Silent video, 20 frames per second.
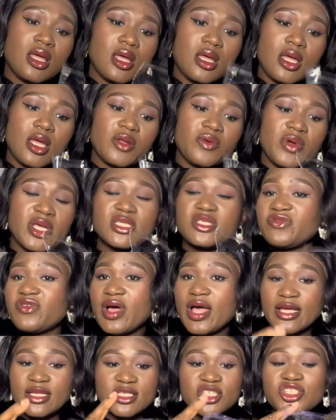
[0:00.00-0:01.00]
anyway, it's
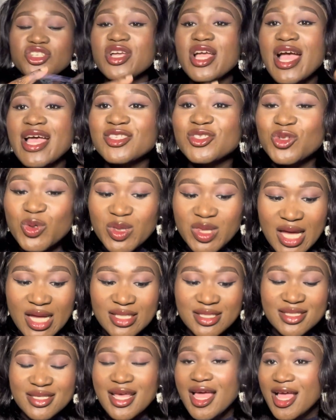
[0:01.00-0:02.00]
fine. Did you guys know that
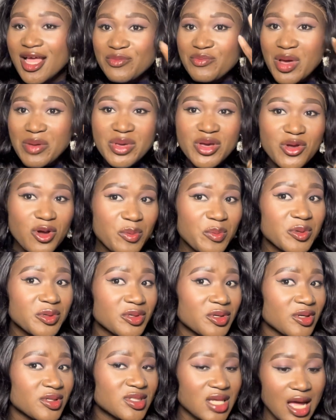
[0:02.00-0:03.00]
my makeup
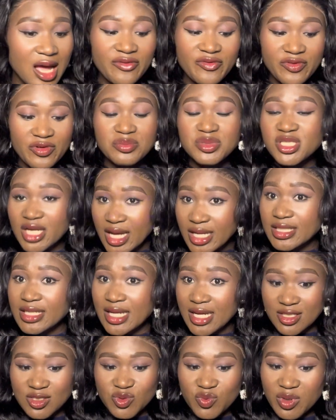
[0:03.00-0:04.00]
products are from China
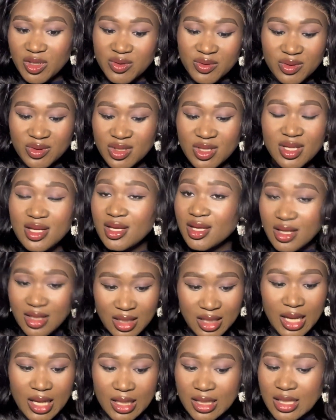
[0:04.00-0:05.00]
as well?
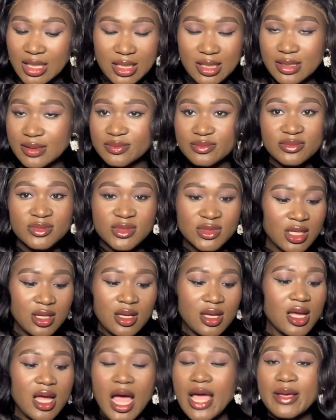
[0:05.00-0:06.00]
Like
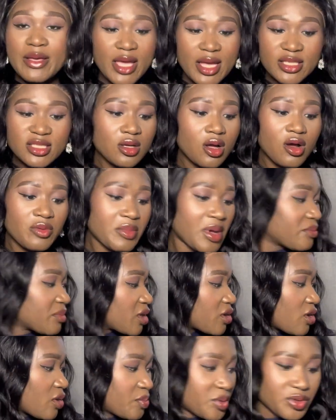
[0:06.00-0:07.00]
I get all my
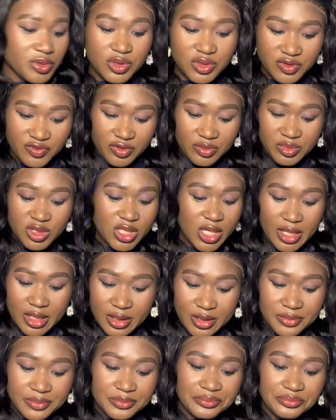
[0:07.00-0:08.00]
makeup products from
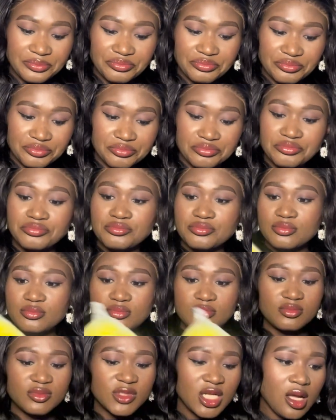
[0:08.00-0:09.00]
China.
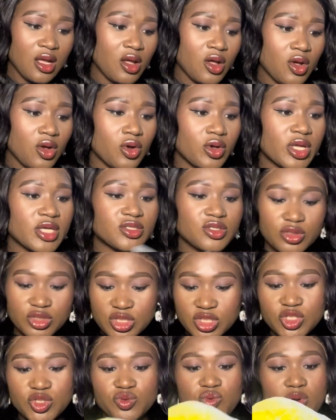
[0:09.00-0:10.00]
Okay, so
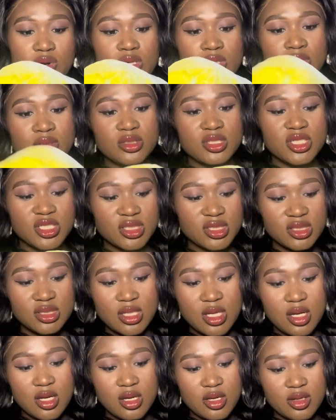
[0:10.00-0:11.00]
this one is
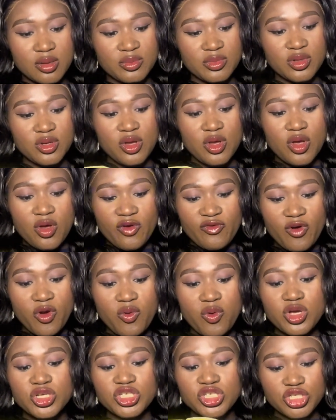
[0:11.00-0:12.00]
for
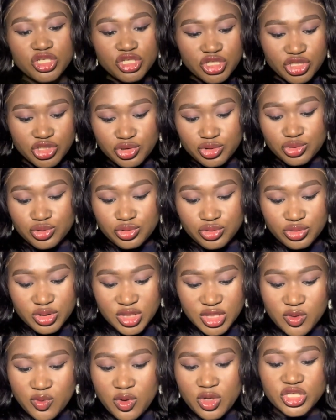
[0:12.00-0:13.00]
washing shoe in
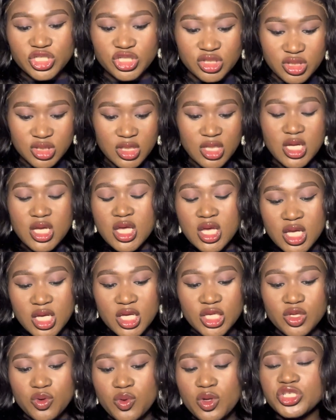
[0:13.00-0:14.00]

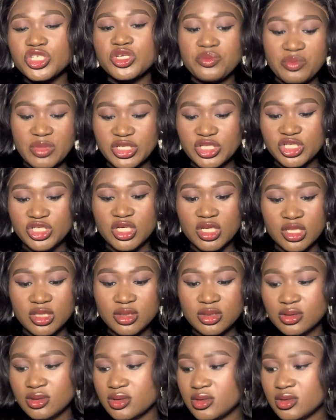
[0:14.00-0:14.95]
the washing machine.